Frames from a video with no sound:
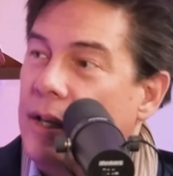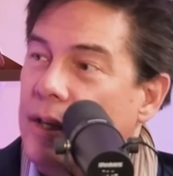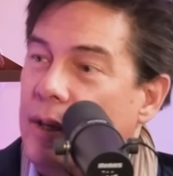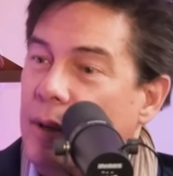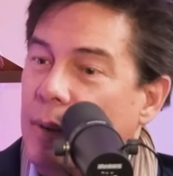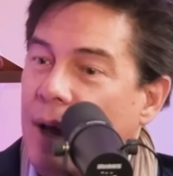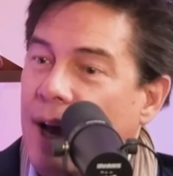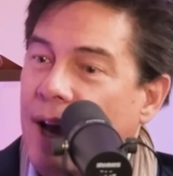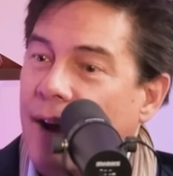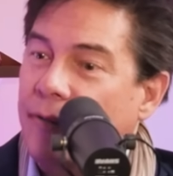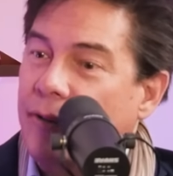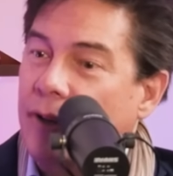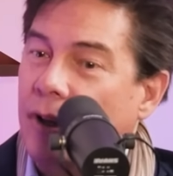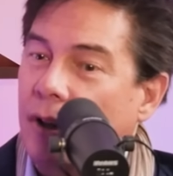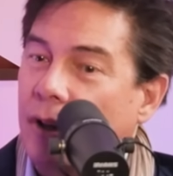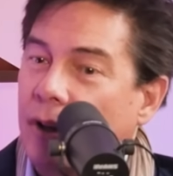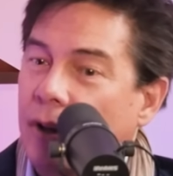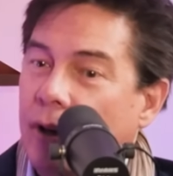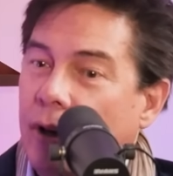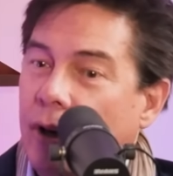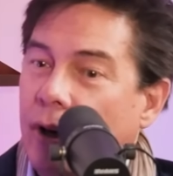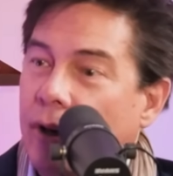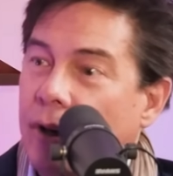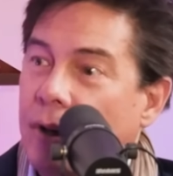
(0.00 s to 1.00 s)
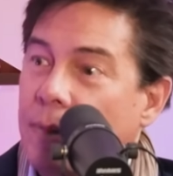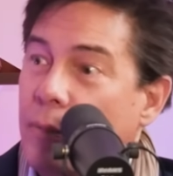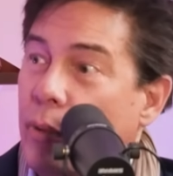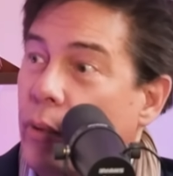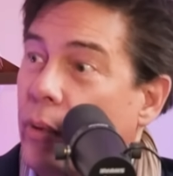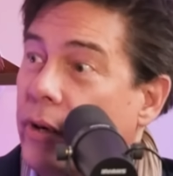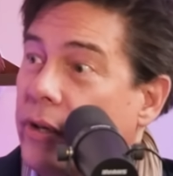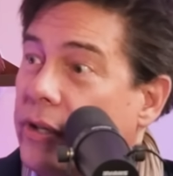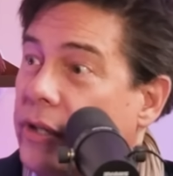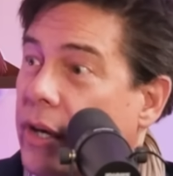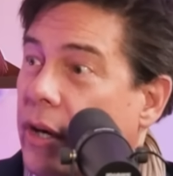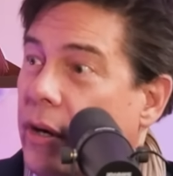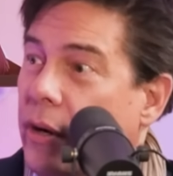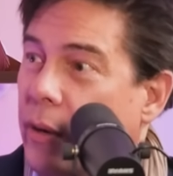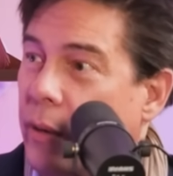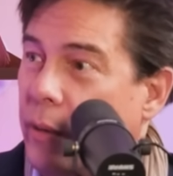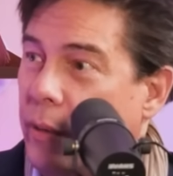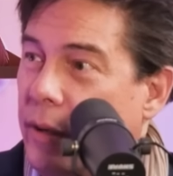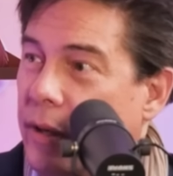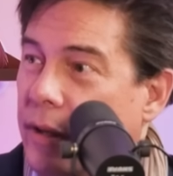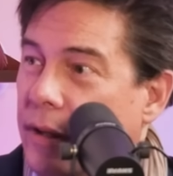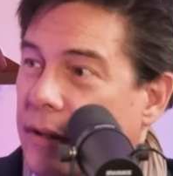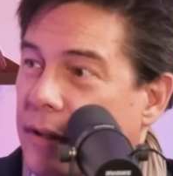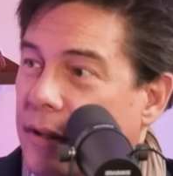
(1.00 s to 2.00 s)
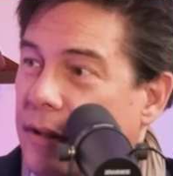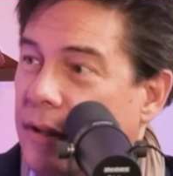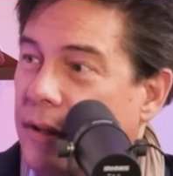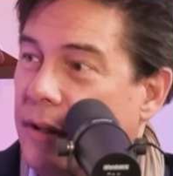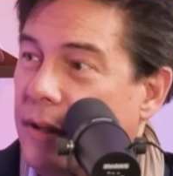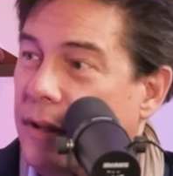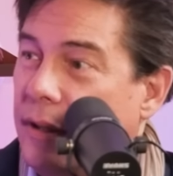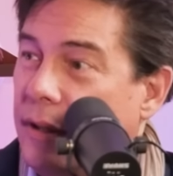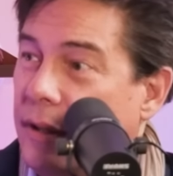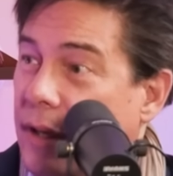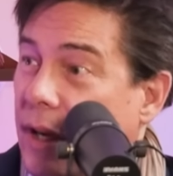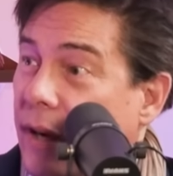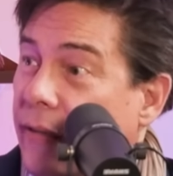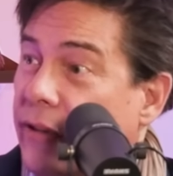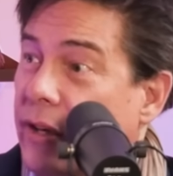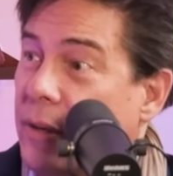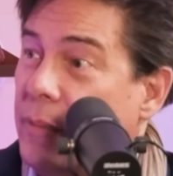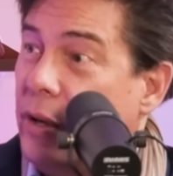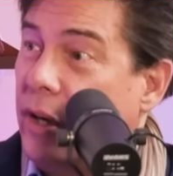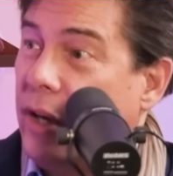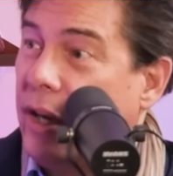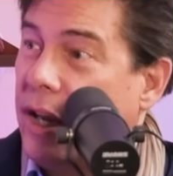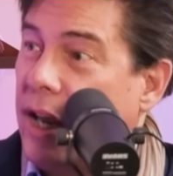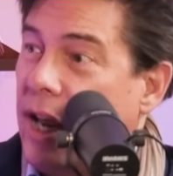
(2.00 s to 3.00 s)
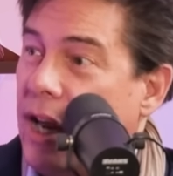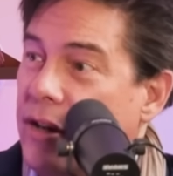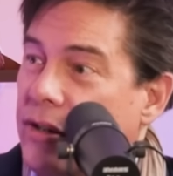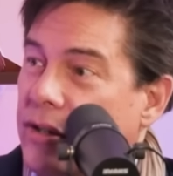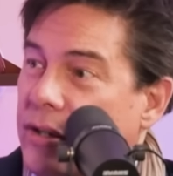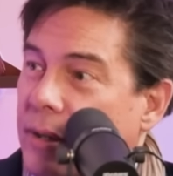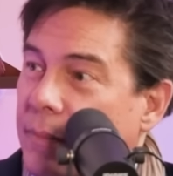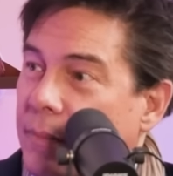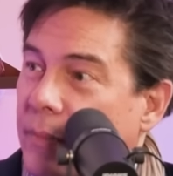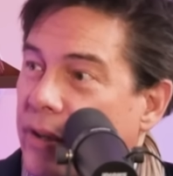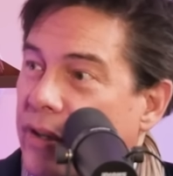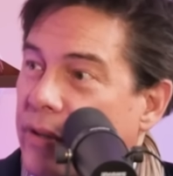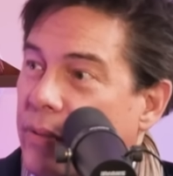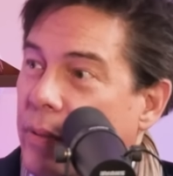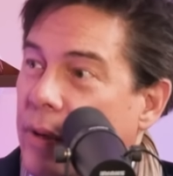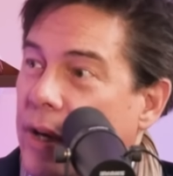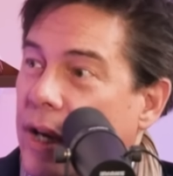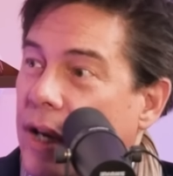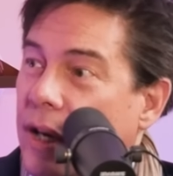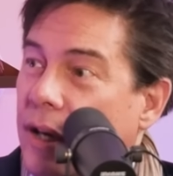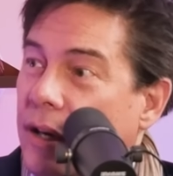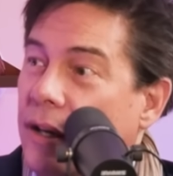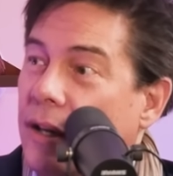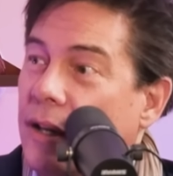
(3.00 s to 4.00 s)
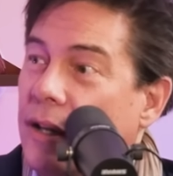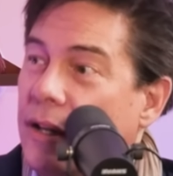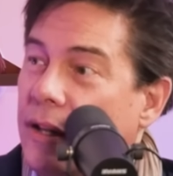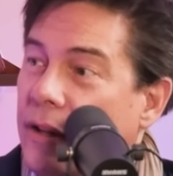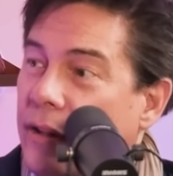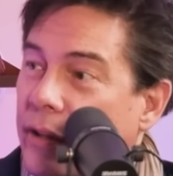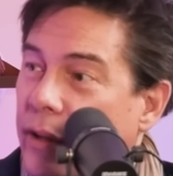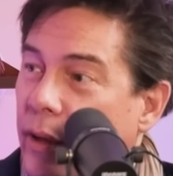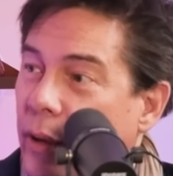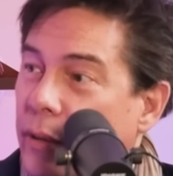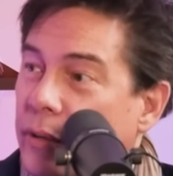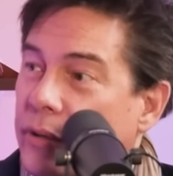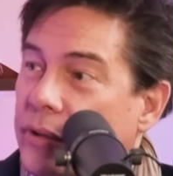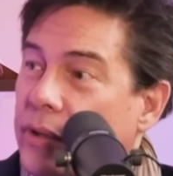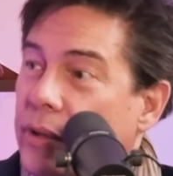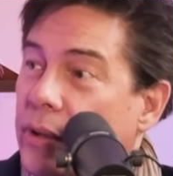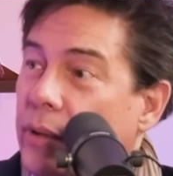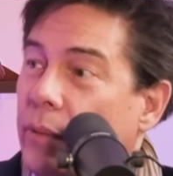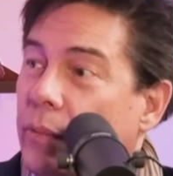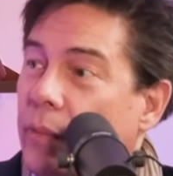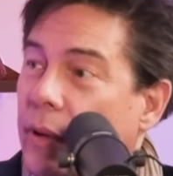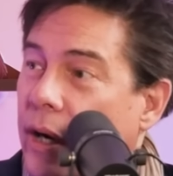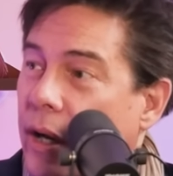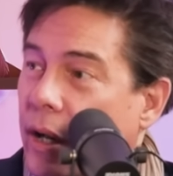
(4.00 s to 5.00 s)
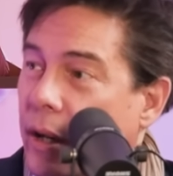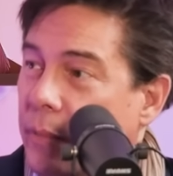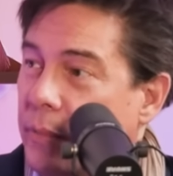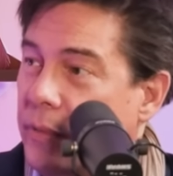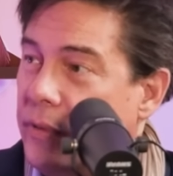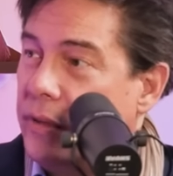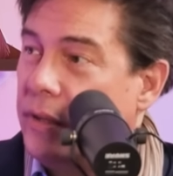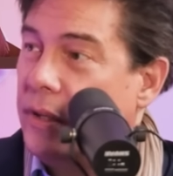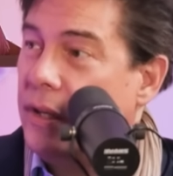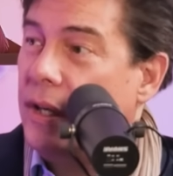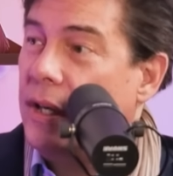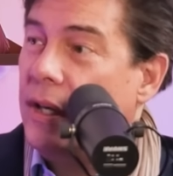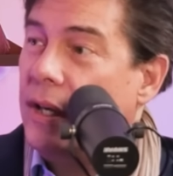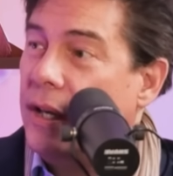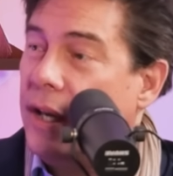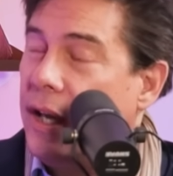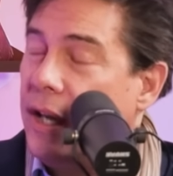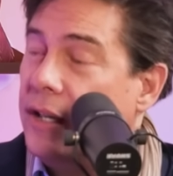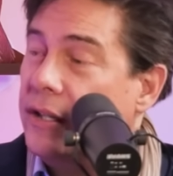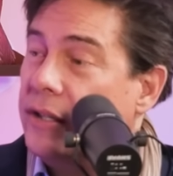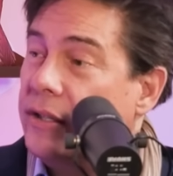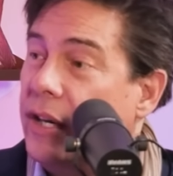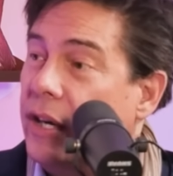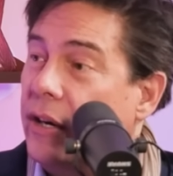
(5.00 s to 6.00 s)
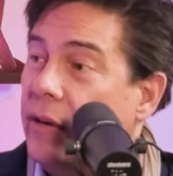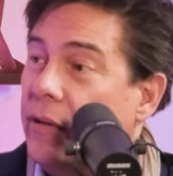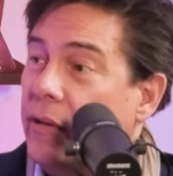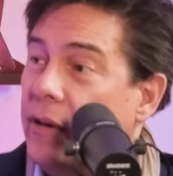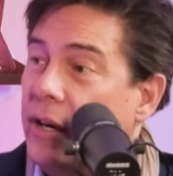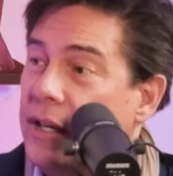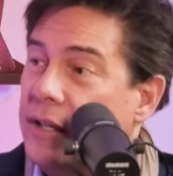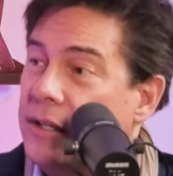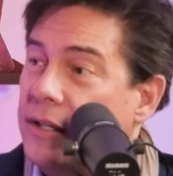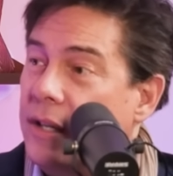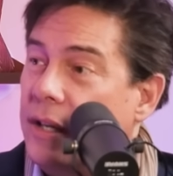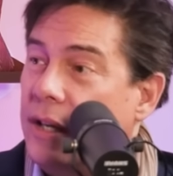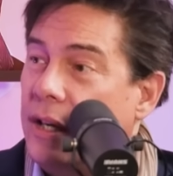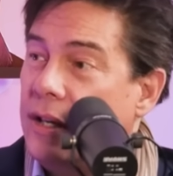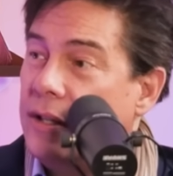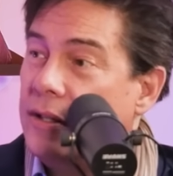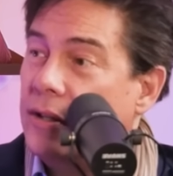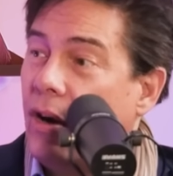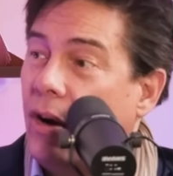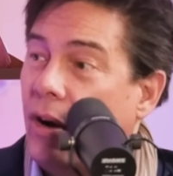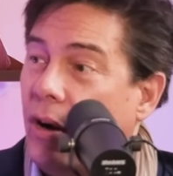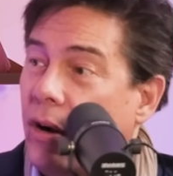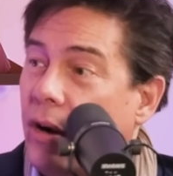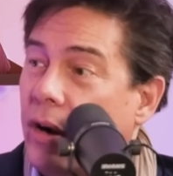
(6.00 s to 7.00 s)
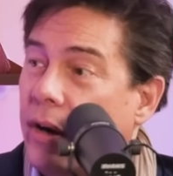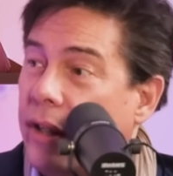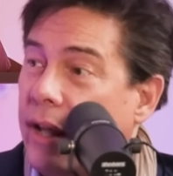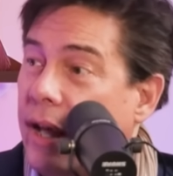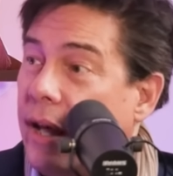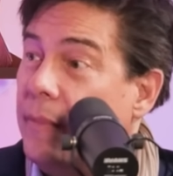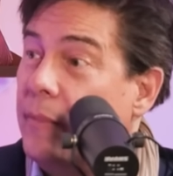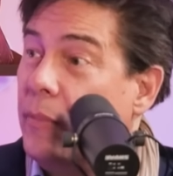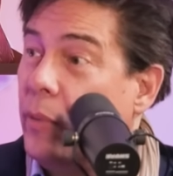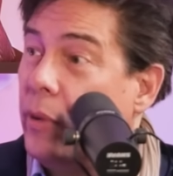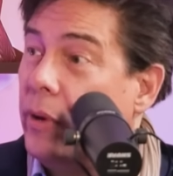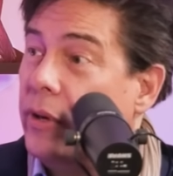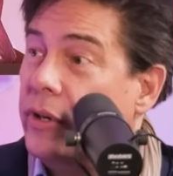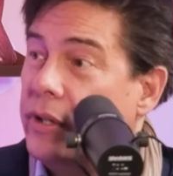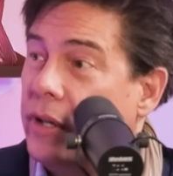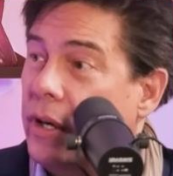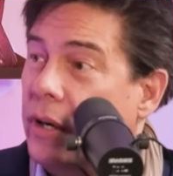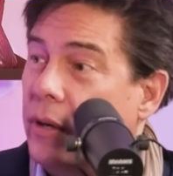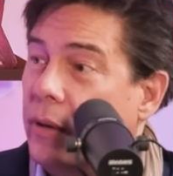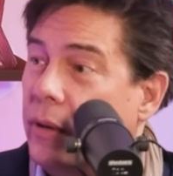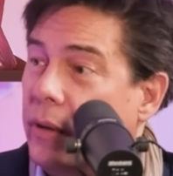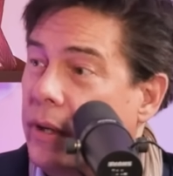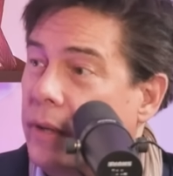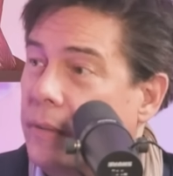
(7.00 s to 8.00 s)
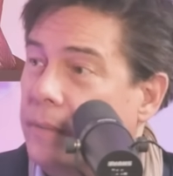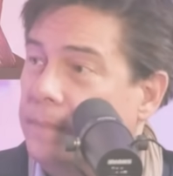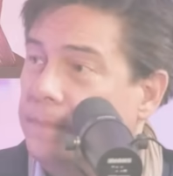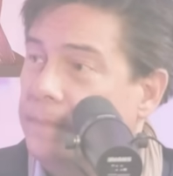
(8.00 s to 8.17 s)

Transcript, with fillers: You have to learn the Morse code of communication between those two realms. And synchronicities are that Morse code.